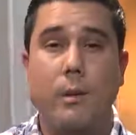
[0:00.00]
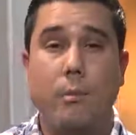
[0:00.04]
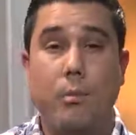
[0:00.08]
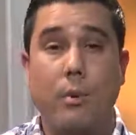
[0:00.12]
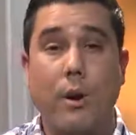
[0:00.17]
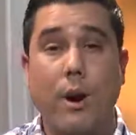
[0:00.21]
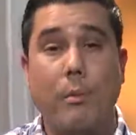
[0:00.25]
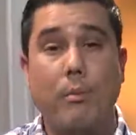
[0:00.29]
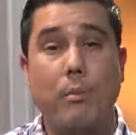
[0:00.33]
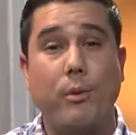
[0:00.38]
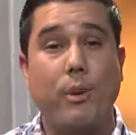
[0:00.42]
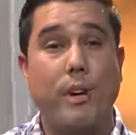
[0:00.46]

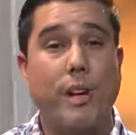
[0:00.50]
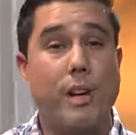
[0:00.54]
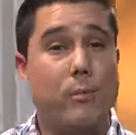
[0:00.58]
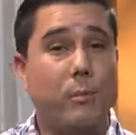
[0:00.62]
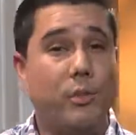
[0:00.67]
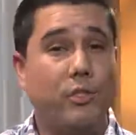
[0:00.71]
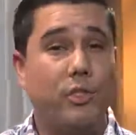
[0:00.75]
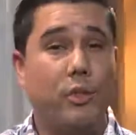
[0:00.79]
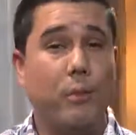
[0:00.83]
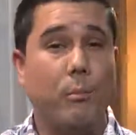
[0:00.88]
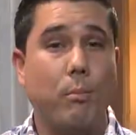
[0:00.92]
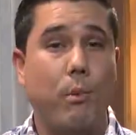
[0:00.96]
Proper
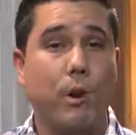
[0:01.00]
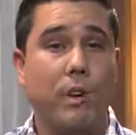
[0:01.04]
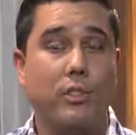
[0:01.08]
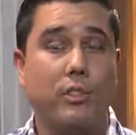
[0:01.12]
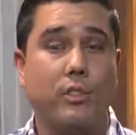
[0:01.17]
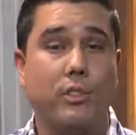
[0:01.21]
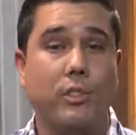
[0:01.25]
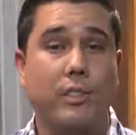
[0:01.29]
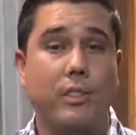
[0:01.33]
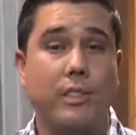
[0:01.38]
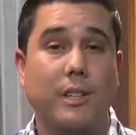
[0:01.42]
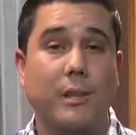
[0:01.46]
image
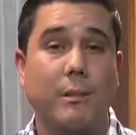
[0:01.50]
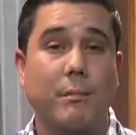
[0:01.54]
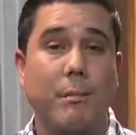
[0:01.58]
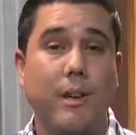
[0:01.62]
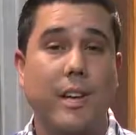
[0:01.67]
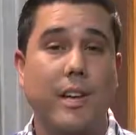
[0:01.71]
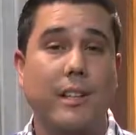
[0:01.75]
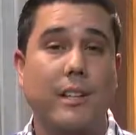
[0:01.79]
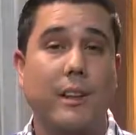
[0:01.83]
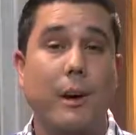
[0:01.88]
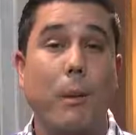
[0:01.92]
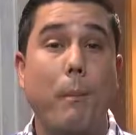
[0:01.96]
compression can
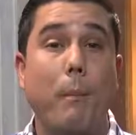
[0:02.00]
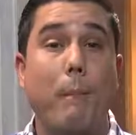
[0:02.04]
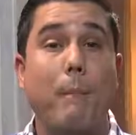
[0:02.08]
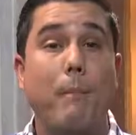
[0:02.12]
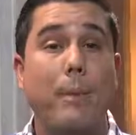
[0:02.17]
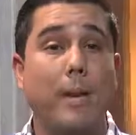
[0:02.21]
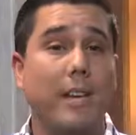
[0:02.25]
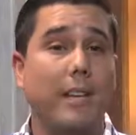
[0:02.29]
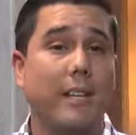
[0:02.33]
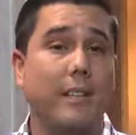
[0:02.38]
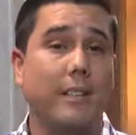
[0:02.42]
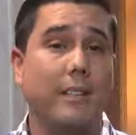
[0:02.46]
make a
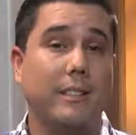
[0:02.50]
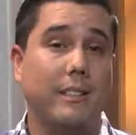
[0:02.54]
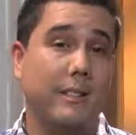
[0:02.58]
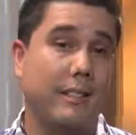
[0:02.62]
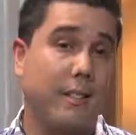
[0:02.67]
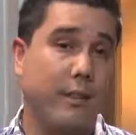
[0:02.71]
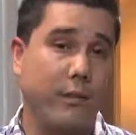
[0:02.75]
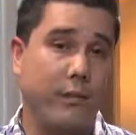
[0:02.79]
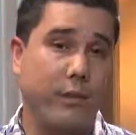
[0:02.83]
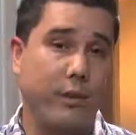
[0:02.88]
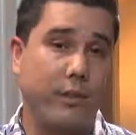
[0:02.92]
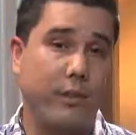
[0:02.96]
big
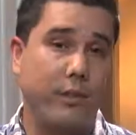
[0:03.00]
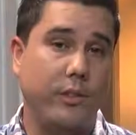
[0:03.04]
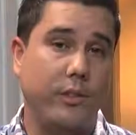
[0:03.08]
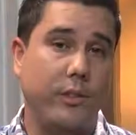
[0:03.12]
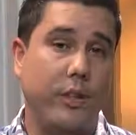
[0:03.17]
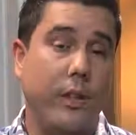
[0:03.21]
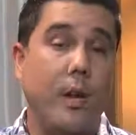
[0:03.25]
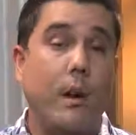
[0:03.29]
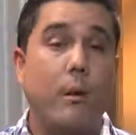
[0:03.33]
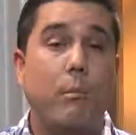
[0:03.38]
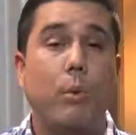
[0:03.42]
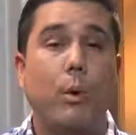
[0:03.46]
difference,
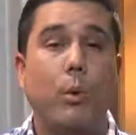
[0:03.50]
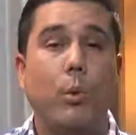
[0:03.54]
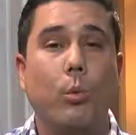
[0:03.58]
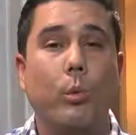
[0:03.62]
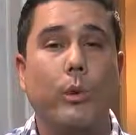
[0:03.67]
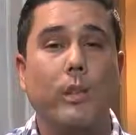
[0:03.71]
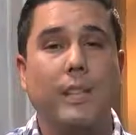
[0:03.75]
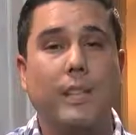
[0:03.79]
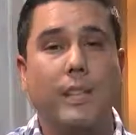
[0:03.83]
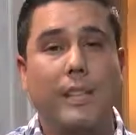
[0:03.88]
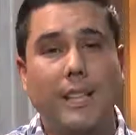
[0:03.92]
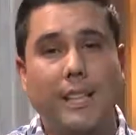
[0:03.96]
but
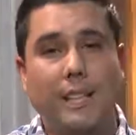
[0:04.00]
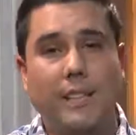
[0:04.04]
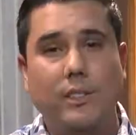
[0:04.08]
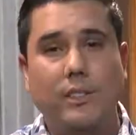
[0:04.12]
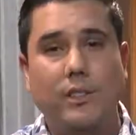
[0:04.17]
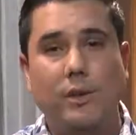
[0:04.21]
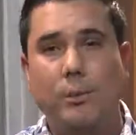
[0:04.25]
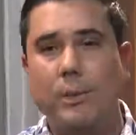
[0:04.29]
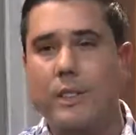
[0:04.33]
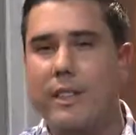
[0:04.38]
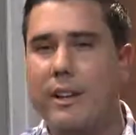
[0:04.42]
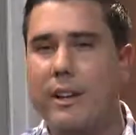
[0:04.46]
we need
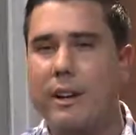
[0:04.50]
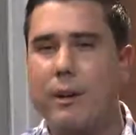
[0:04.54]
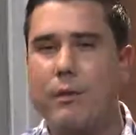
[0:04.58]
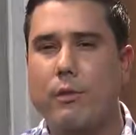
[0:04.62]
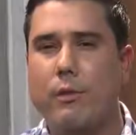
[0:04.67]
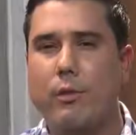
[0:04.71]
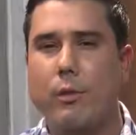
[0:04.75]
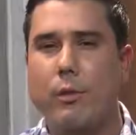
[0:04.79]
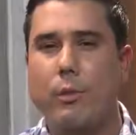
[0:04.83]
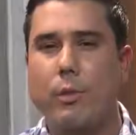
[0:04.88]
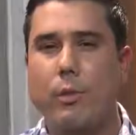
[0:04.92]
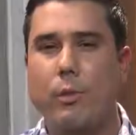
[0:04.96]
to be
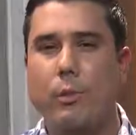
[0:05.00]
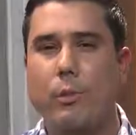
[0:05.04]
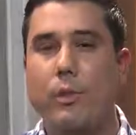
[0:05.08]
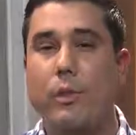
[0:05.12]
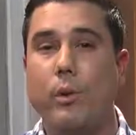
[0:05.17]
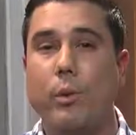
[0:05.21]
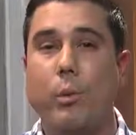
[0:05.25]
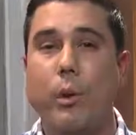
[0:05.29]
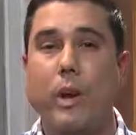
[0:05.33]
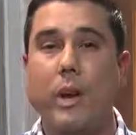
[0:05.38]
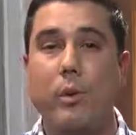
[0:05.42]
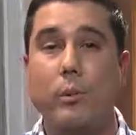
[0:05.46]
careful with
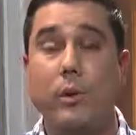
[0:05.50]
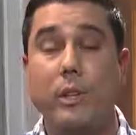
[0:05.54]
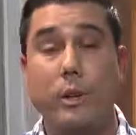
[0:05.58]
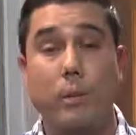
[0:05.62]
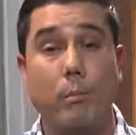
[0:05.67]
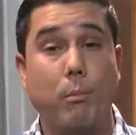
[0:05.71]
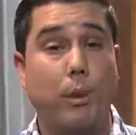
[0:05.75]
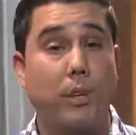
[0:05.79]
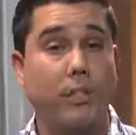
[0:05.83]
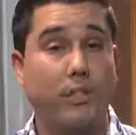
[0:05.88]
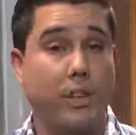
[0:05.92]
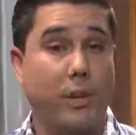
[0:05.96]
the way we
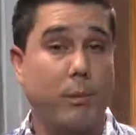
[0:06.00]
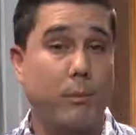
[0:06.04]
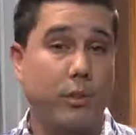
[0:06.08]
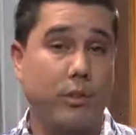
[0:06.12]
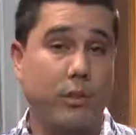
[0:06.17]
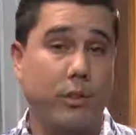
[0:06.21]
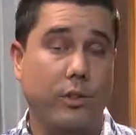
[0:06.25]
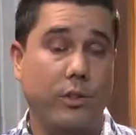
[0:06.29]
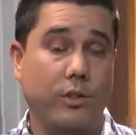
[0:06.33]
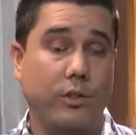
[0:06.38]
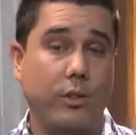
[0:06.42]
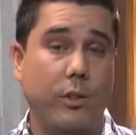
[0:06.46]
compress
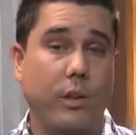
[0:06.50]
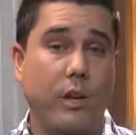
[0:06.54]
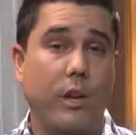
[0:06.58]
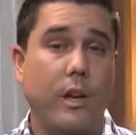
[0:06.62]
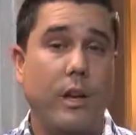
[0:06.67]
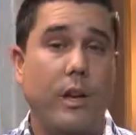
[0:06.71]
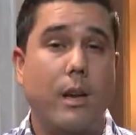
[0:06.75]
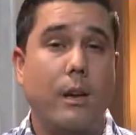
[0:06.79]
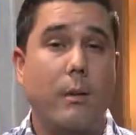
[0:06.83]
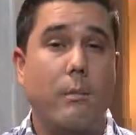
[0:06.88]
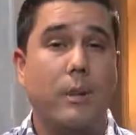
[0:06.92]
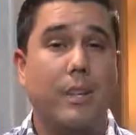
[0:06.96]
images,
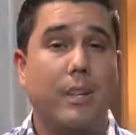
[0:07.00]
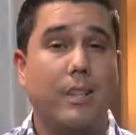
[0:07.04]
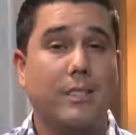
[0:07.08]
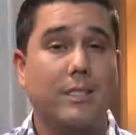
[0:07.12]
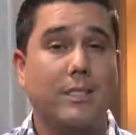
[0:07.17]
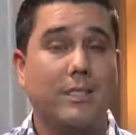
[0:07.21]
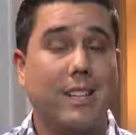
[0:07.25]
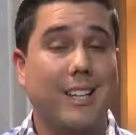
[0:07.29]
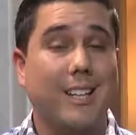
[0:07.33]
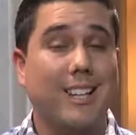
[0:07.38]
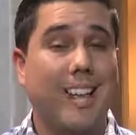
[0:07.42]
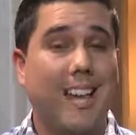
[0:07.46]

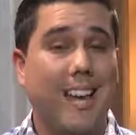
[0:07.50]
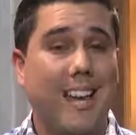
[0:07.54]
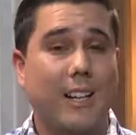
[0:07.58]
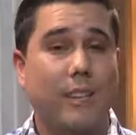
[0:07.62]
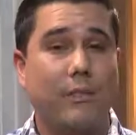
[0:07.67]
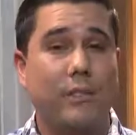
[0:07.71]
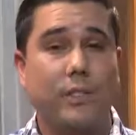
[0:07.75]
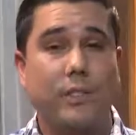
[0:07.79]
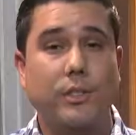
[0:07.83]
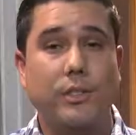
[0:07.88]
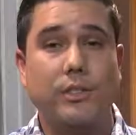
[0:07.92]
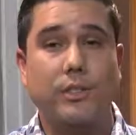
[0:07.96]
because a lack
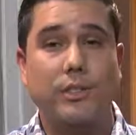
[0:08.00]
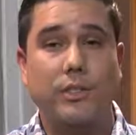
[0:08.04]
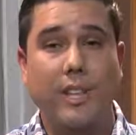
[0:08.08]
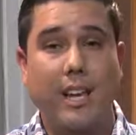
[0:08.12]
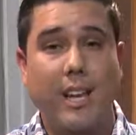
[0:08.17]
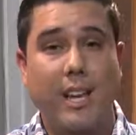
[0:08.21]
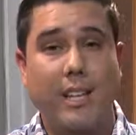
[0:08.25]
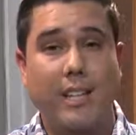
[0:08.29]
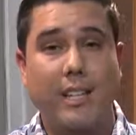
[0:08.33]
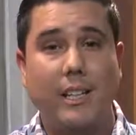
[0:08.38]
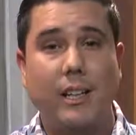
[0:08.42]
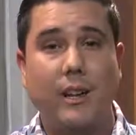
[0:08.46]
of
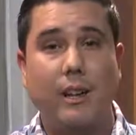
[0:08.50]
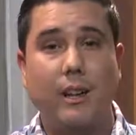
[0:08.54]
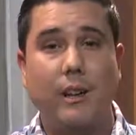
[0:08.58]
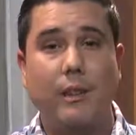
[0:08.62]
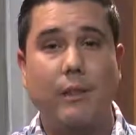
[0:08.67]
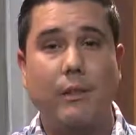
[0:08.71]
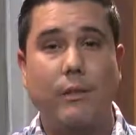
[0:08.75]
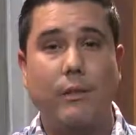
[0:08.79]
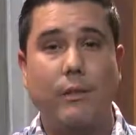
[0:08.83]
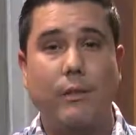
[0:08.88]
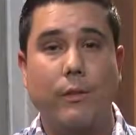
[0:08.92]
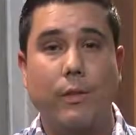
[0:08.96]
understanding
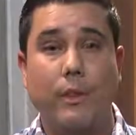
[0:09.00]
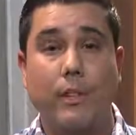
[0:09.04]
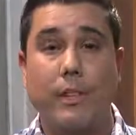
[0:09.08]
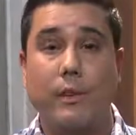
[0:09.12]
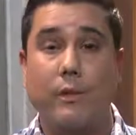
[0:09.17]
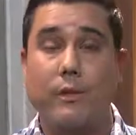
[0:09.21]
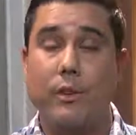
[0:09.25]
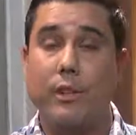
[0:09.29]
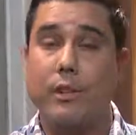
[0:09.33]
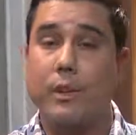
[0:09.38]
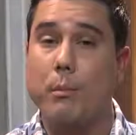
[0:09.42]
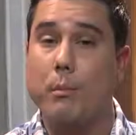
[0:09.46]
of the
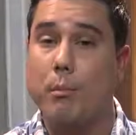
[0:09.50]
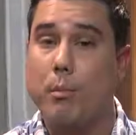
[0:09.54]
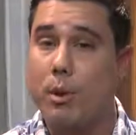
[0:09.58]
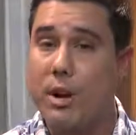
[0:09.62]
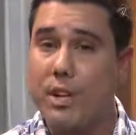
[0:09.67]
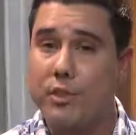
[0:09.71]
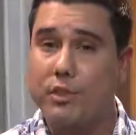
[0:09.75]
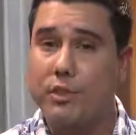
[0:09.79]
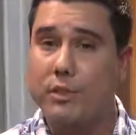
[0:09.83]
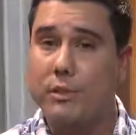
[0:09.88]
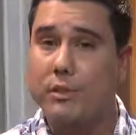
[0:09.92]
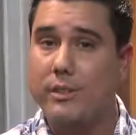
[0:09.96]
different
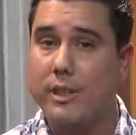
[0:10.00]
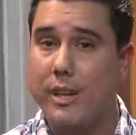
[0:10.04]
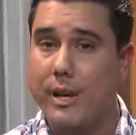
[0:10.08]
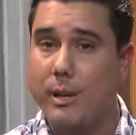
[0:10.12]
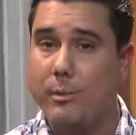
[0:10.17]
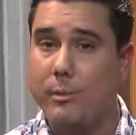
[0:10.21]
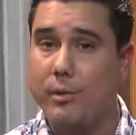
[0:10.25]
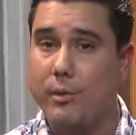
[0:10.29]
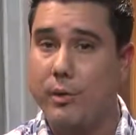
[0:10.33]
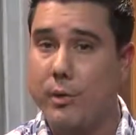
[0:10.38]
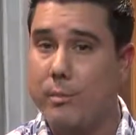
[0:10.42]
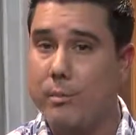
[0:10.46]
compression
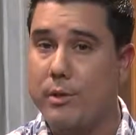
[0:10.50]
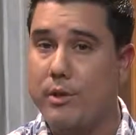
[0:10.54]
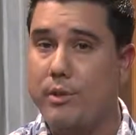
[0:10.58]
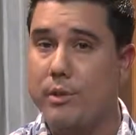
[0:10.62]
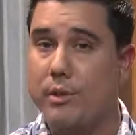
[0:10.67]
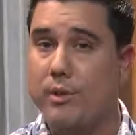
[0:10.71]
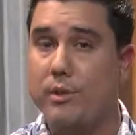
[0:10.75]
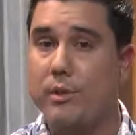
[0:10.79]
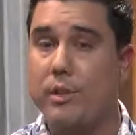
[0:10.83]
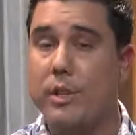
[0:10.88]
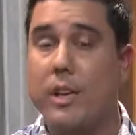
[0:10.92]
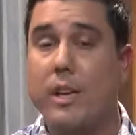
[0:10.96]
types for
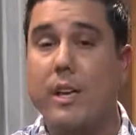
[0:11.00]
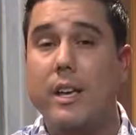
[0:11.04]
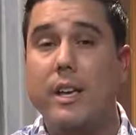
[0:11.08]
images